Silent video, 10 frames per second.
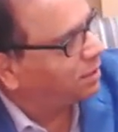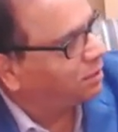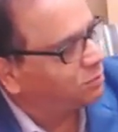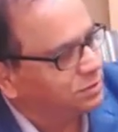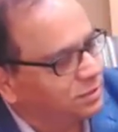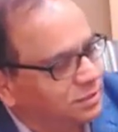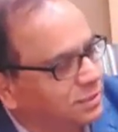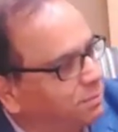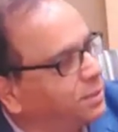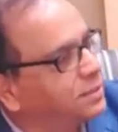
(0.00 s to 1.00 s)
I was just
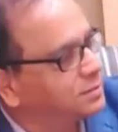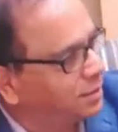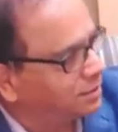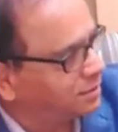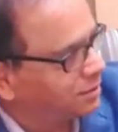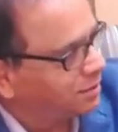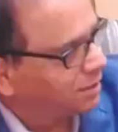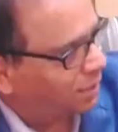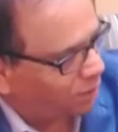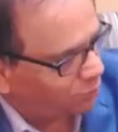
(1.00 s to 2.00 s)
amazed that
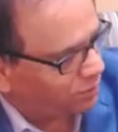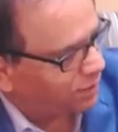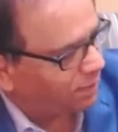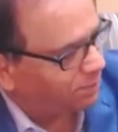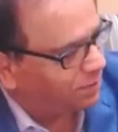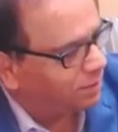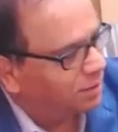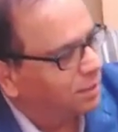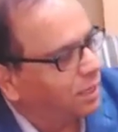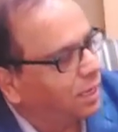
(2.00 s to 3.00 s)
how it happened.
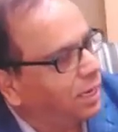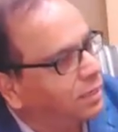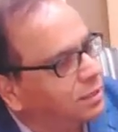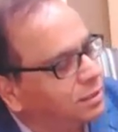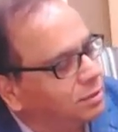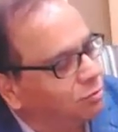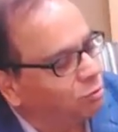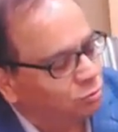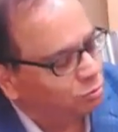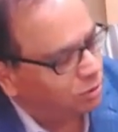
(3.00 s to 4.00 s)
And
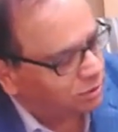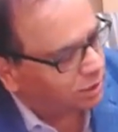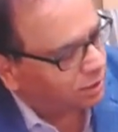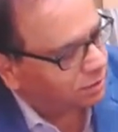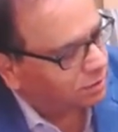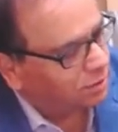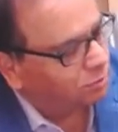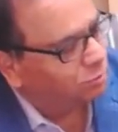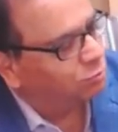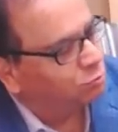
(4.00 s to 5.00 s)
not only that,
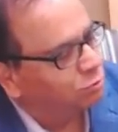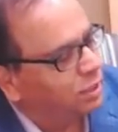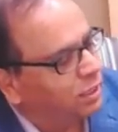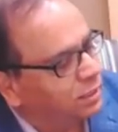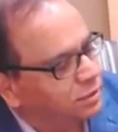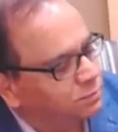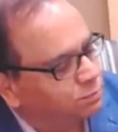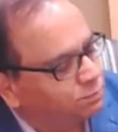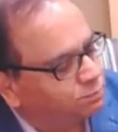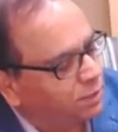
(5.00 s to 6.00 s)
we could arrange
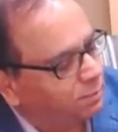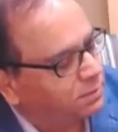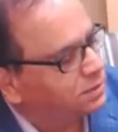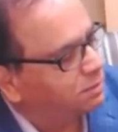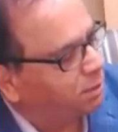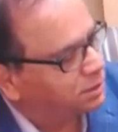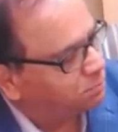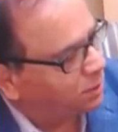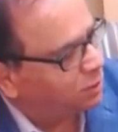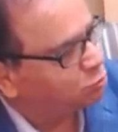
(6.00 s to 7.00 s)
Prime Minister
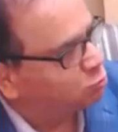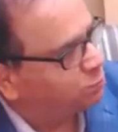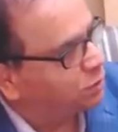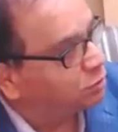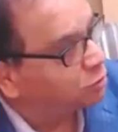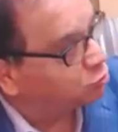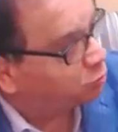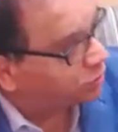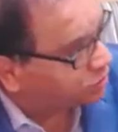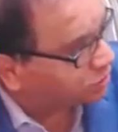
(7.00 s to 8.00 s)
Bajpayee to speak on the
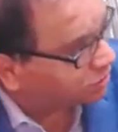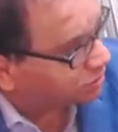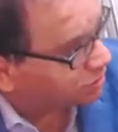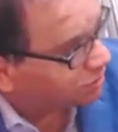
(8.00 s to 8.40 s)
joint session.